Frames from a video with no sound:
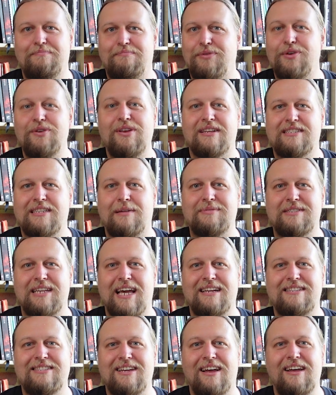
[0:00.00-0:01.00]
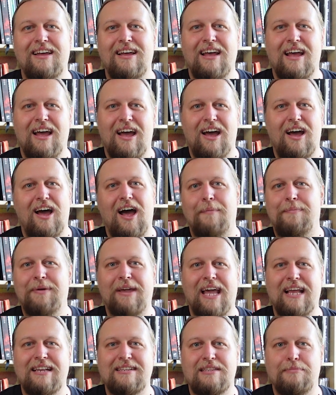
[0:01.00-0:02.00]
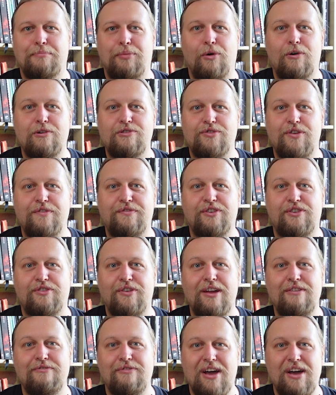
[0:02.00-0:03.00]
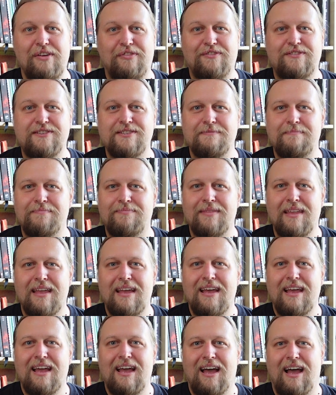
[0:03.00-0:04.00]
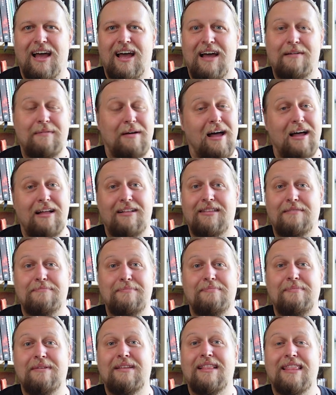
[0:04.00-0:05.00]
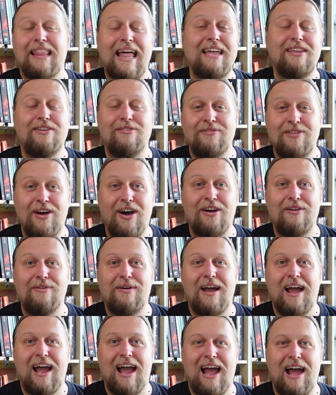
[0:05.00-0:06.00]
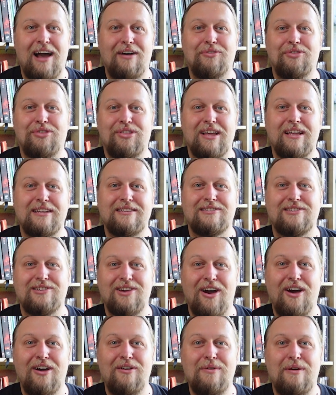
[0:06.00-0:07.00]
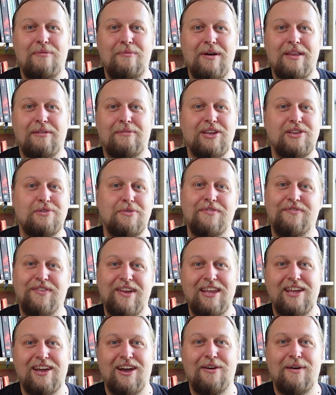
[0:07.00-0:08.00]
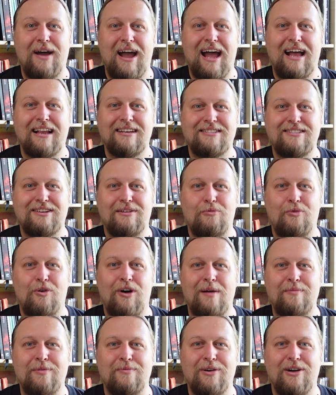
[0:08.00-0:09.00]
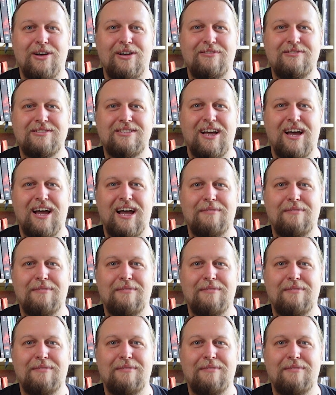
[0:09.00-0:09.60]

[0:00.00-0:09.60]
Punic sub-sector up against the border of the Great Rift. I'll let you know how things go. We're going to do a video at Warhammer World